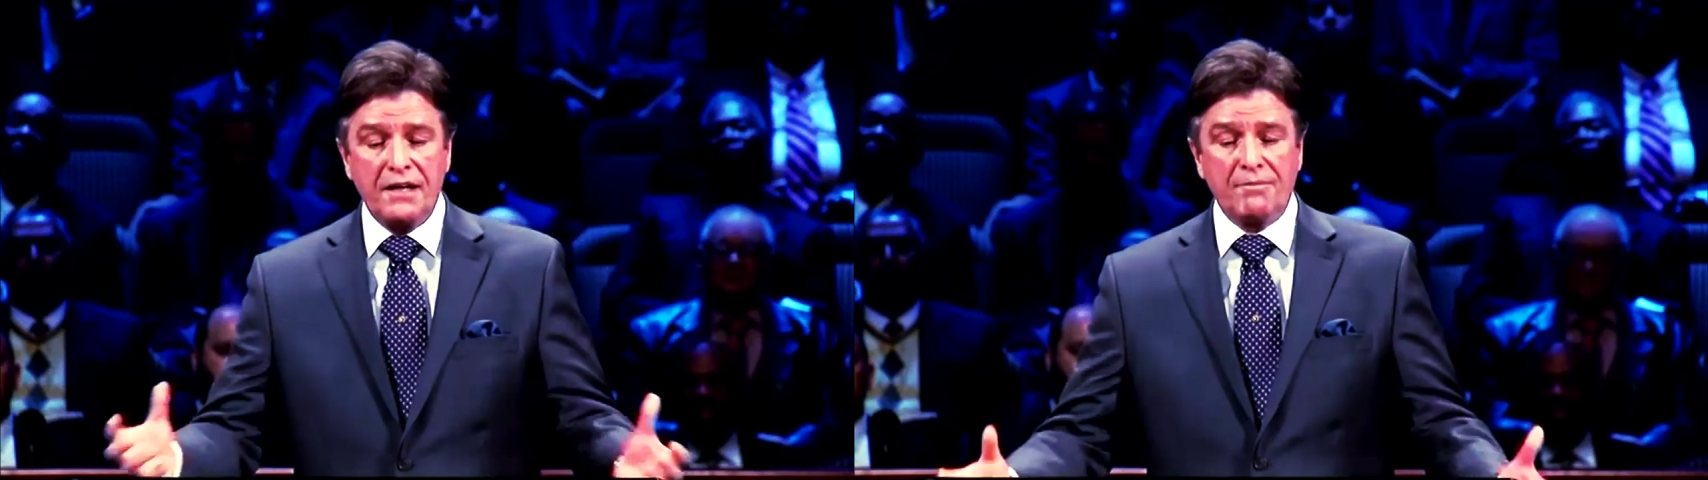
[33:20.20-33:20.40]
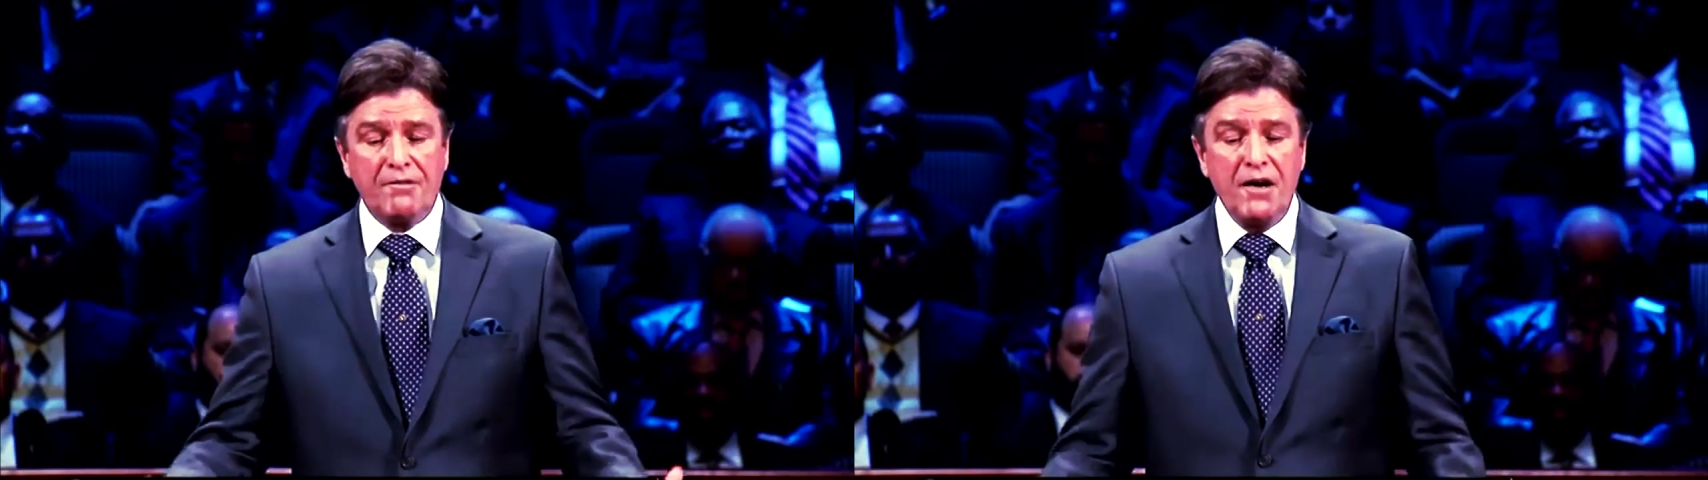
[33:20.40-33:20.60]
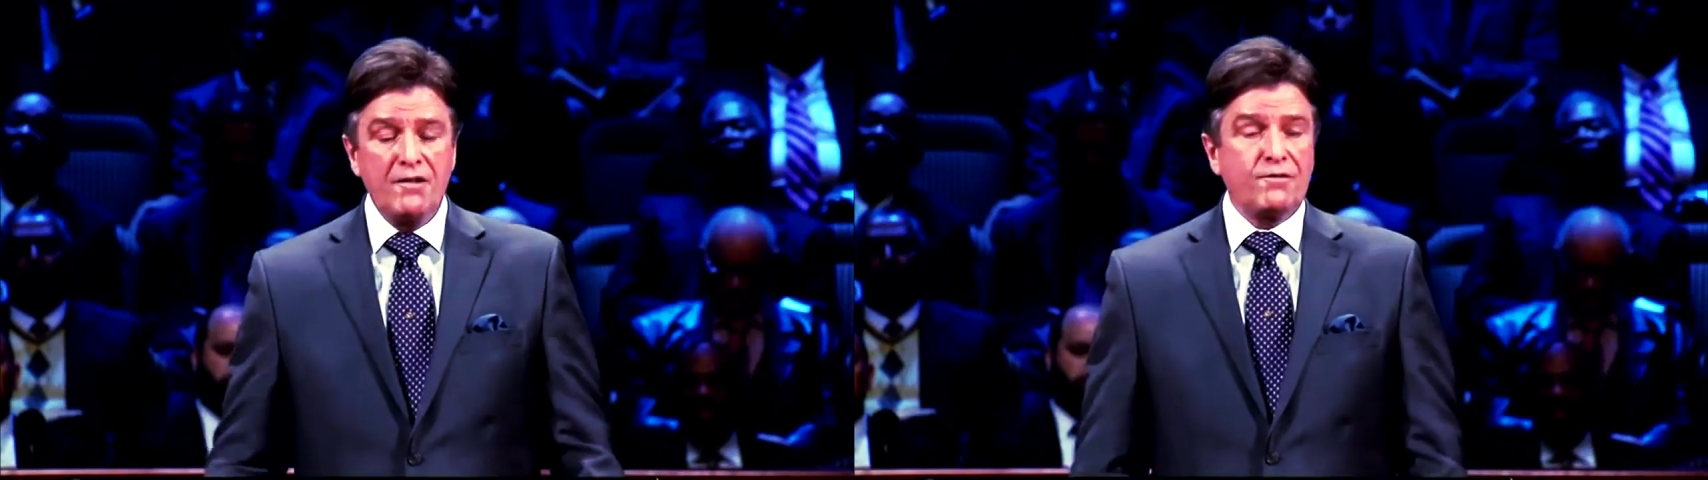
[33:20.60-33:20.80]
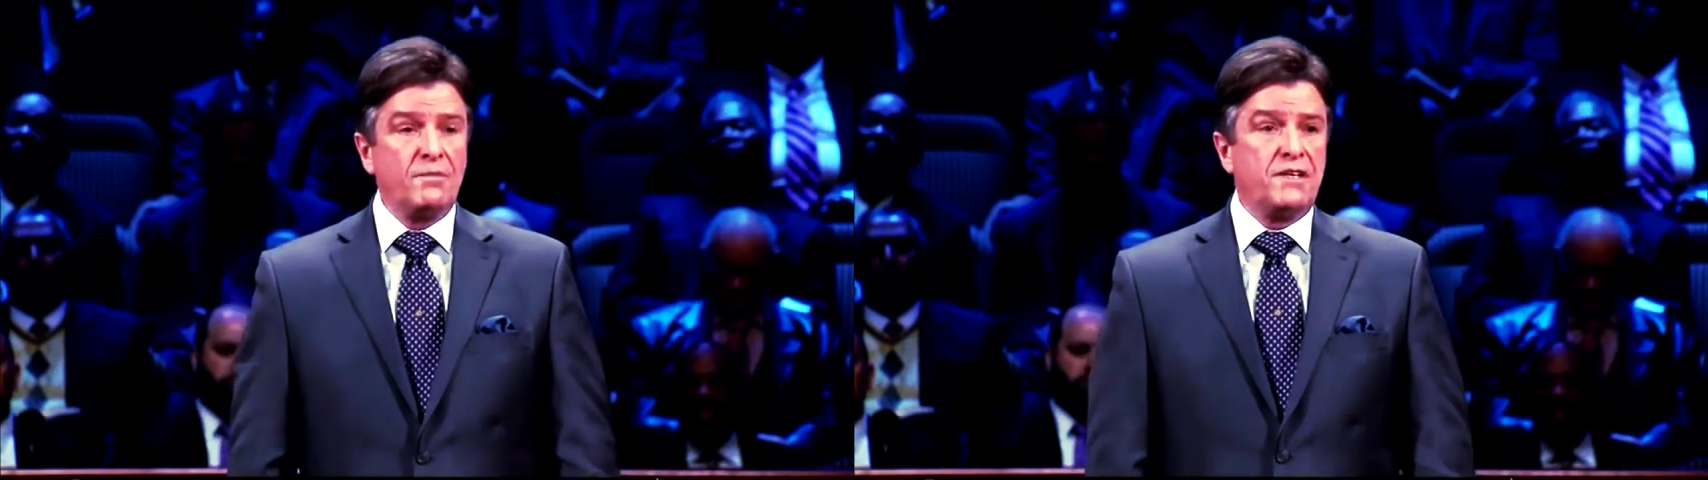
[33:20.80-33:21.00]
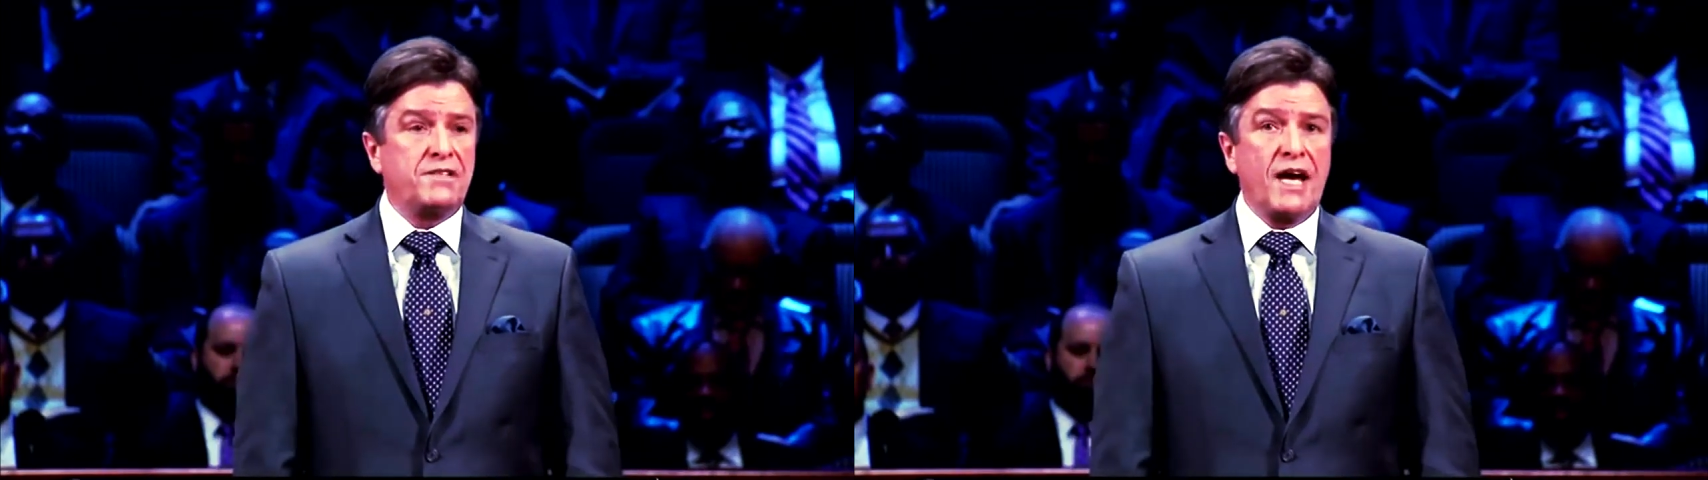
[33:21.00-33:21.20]
up
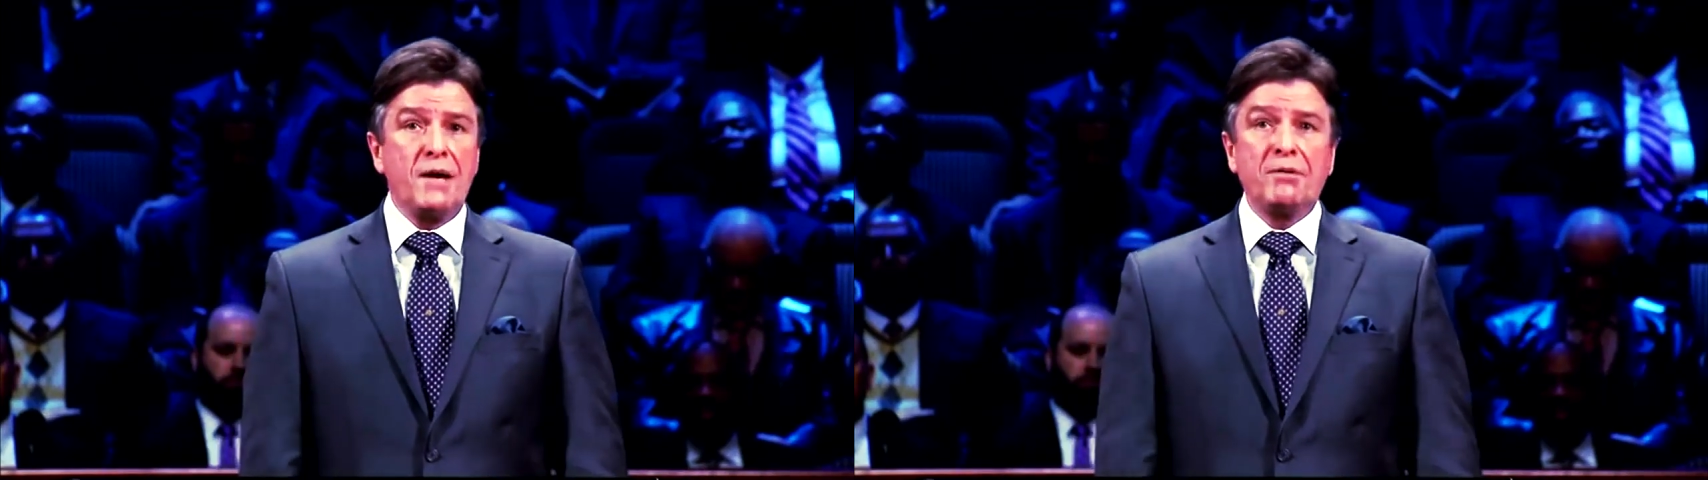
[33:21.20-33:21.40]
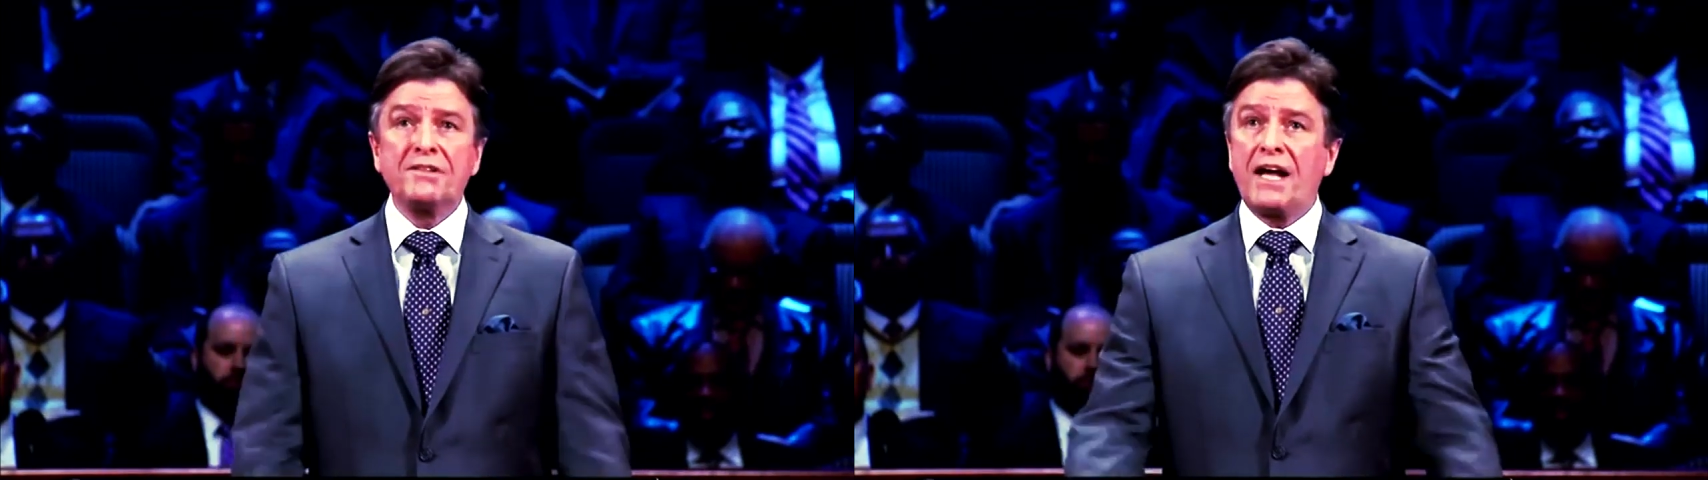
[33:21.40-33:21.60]
from the table.